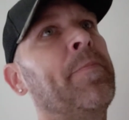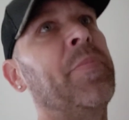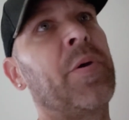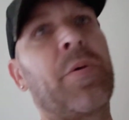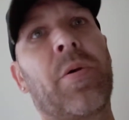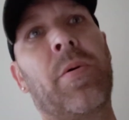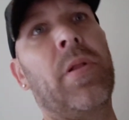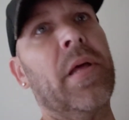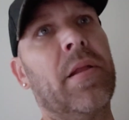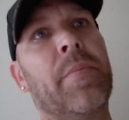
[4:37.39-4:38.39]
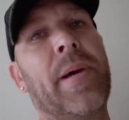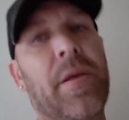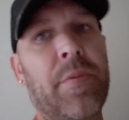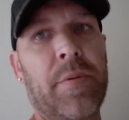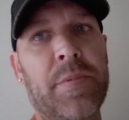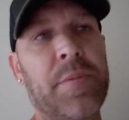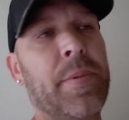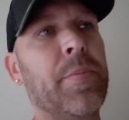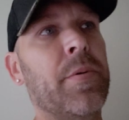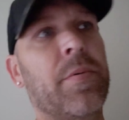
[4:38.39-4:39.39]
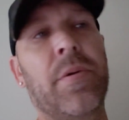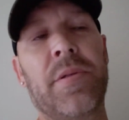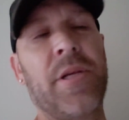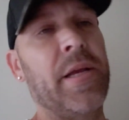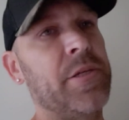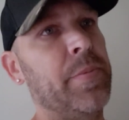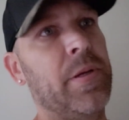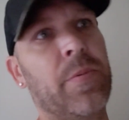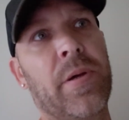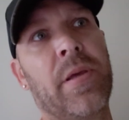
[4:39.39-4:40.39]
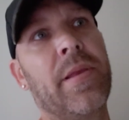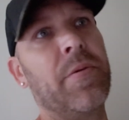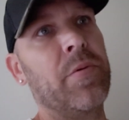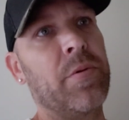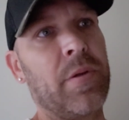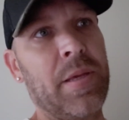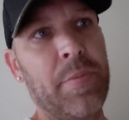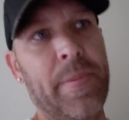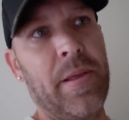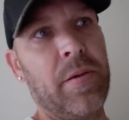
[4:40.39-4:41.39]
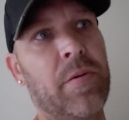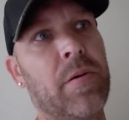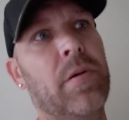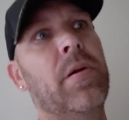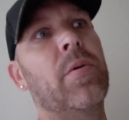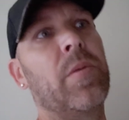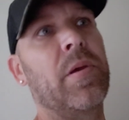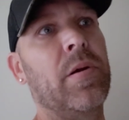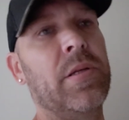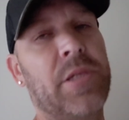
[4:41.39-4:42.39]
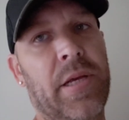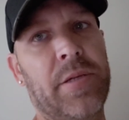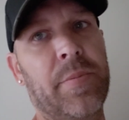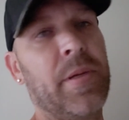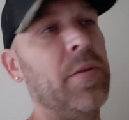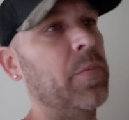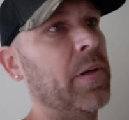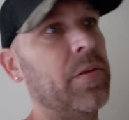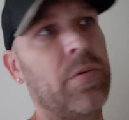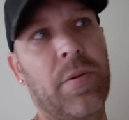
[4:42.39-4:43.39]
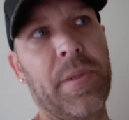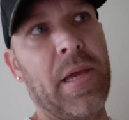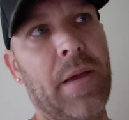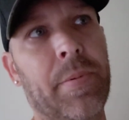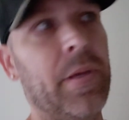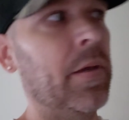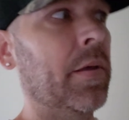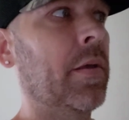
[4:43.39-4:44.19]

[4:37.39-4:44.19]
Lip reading: Don't go all out in the bathrooms. People are going to change them anyway. They're going to keep them how they are, or they're going to change them. Either way, they're going to be happy.